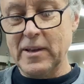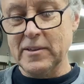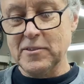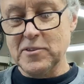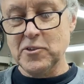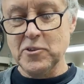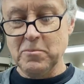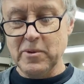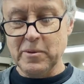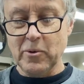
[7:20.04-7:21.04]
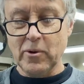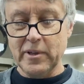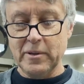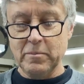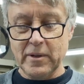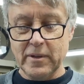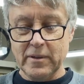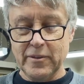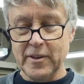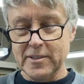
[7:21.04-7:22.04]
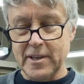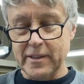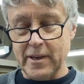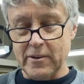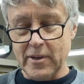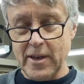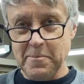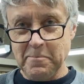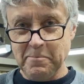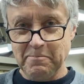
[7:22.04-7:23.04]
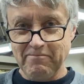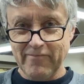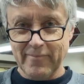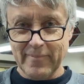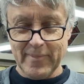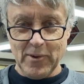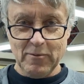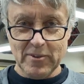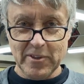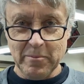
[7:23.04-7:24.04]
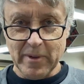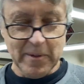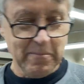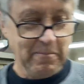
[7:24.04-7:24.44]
a little scoop with a bowl end mill and things like that, okay? Over to the mill.